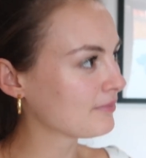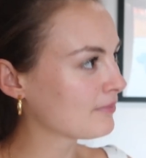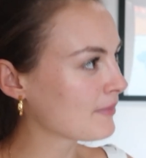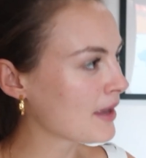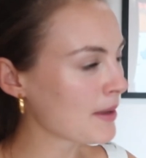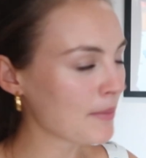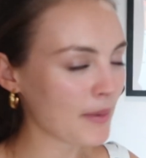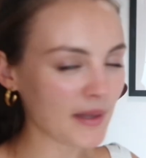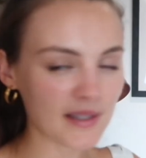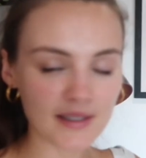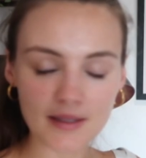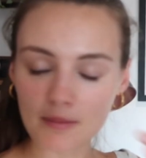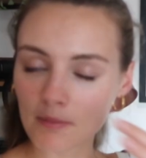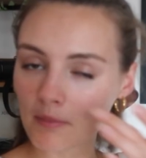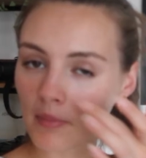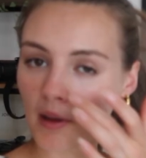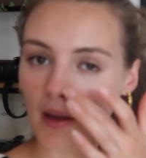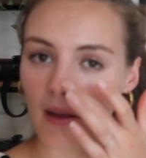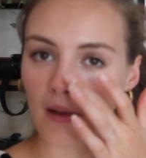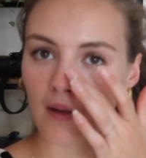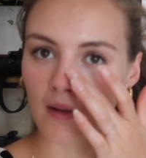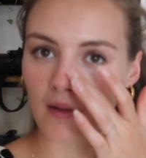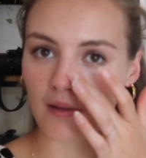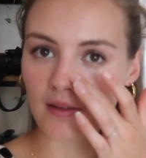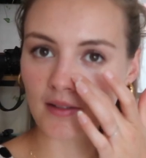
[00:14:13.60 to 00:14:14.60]
Maybe some
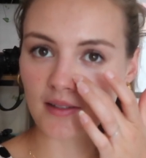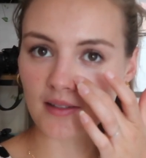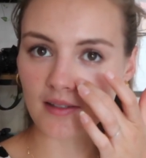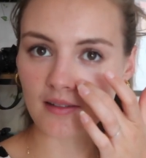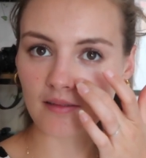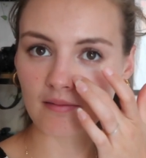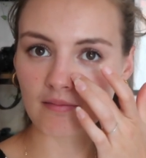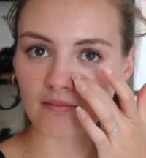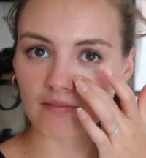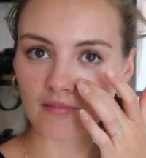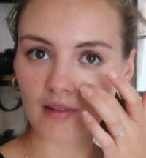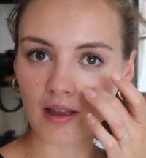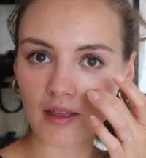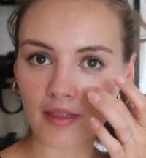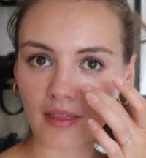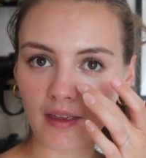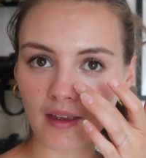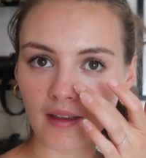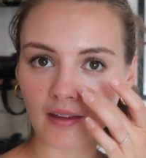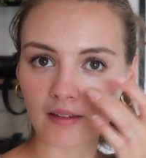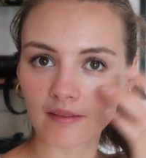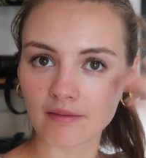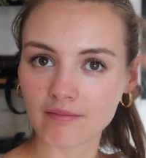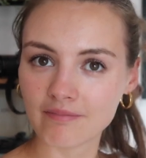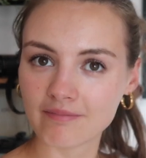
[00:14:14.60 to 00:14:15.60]
burgers, I
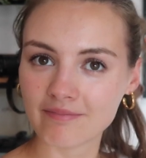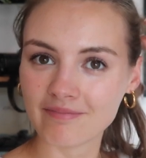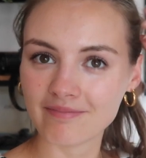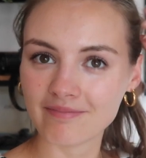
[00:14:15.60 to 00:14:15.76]
think.